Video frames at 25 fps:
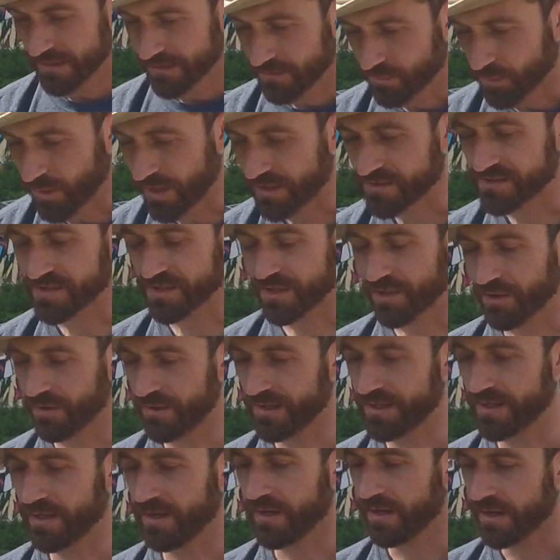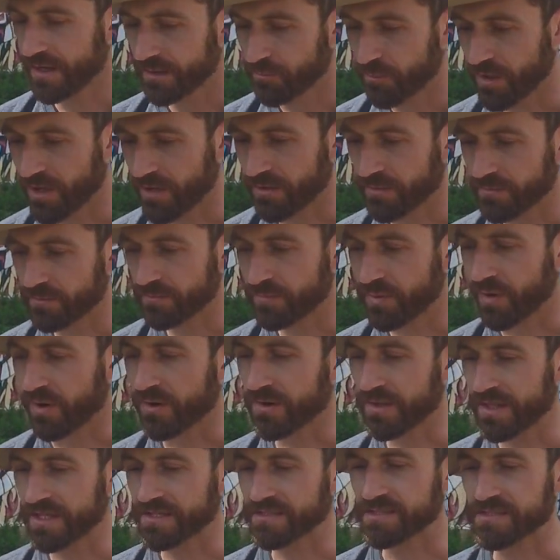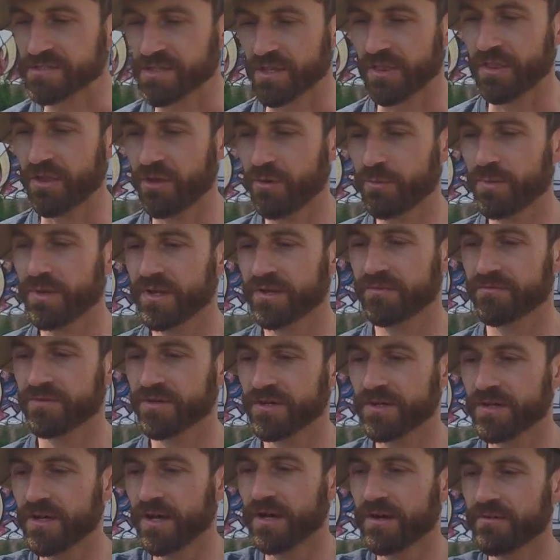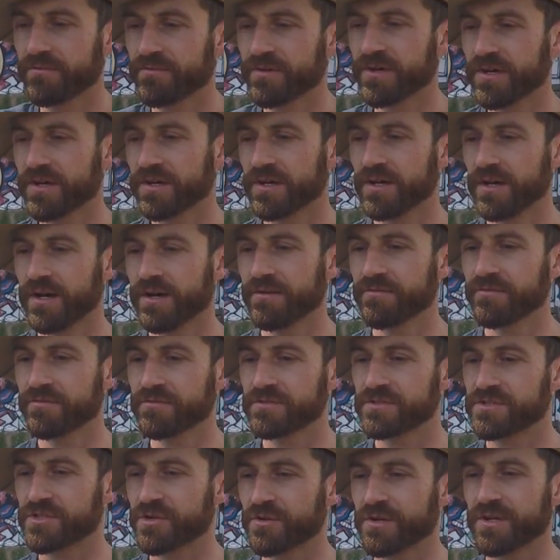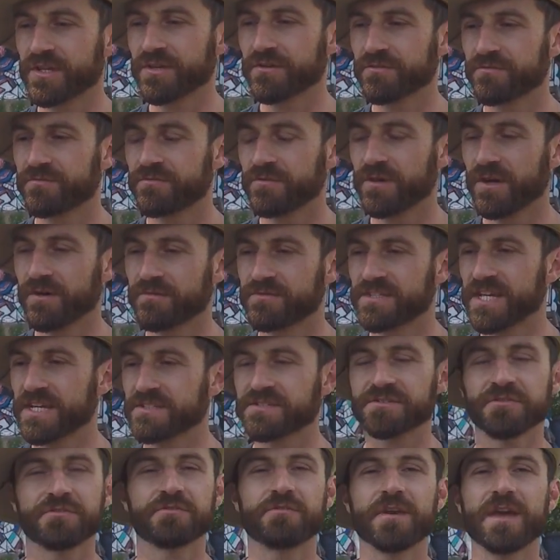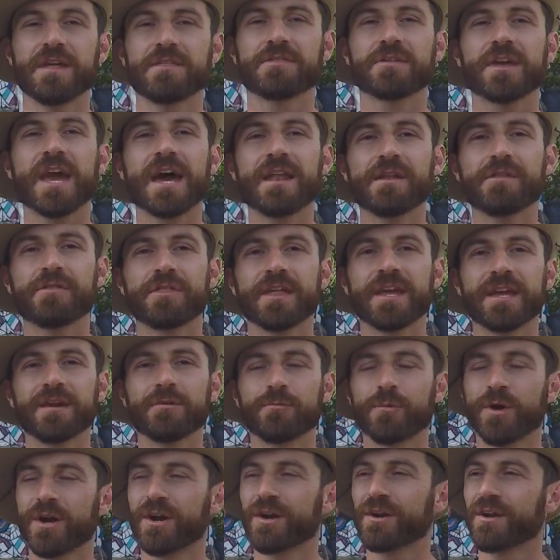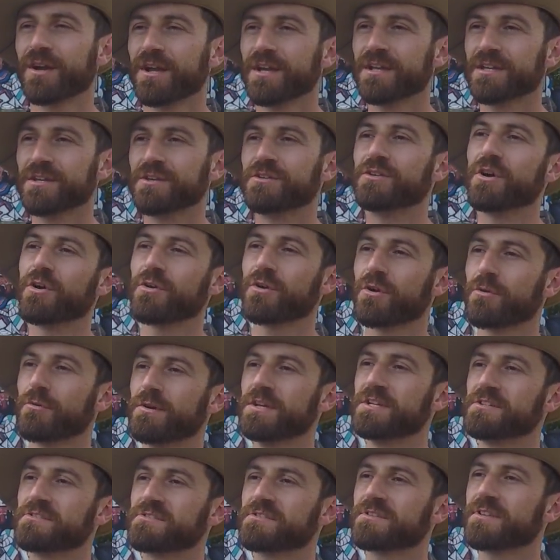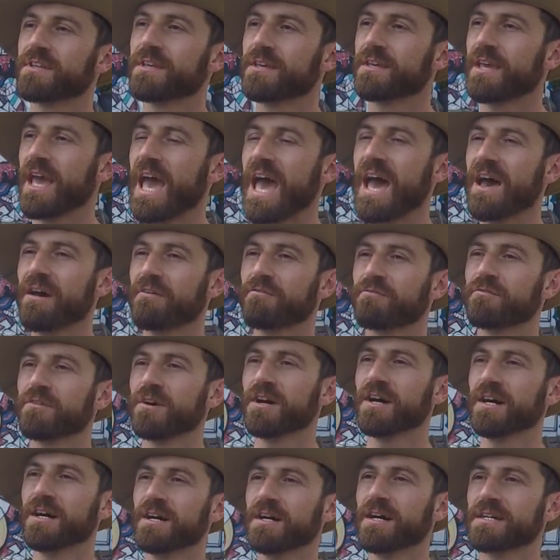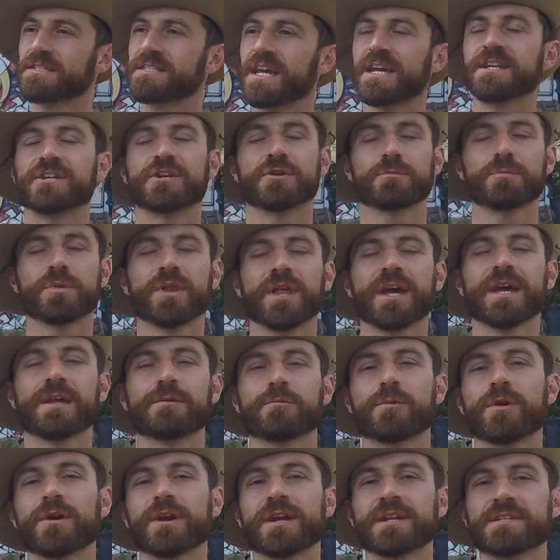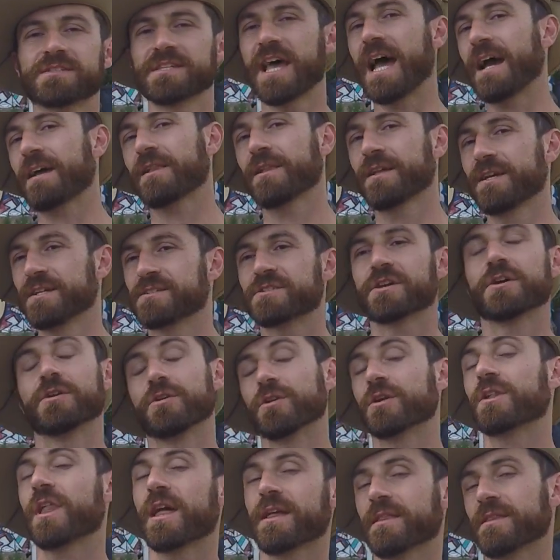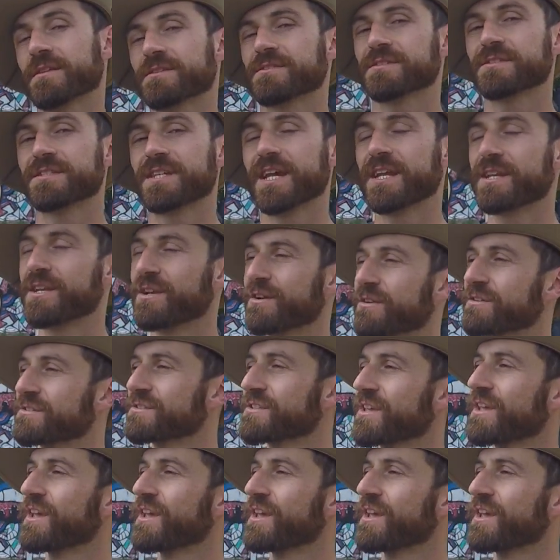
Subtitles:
Where's it going? Well, part of this is a little bit of a journey of test of faith kind of thing, where you don't always have a 10-year plan where exactly it's going to look like this in 10 years.